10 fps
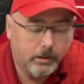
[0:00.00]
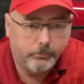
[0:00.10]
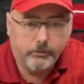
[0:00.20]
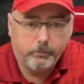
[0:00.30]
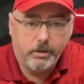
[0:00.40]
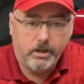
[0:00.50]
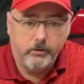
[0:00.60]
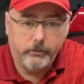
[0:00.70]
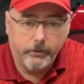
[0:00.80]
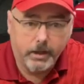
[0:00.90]
just be
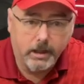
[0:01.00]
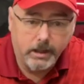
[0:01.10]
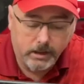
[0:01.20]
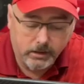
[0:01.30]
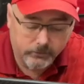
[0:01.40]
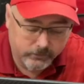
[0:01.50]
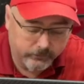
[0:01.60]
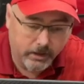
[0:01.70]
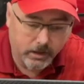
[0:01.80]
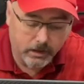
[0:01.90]
easier to clean. It should
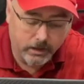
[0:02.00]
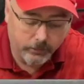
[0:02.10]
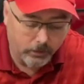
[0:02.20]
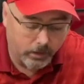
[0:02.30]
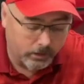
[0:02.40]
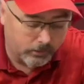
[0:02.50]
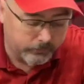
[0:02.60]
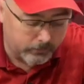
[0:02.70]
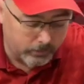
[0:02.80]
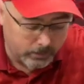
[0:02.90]
stay cleaner longer.
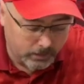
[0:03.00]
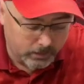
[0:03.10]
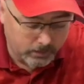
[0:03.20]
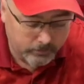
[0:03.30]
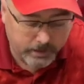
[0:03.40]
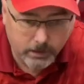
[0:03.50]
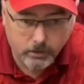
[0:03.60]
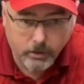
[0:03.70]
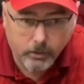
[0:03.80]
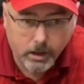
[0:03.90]
So that'll
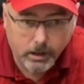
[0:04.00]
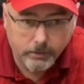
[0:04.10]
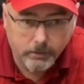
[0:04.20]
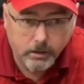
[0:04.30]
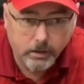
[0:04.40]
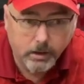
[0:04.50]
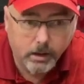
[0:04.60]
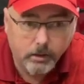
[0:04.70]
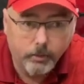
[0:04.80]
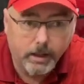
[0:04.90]
go on
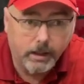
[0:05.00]
when I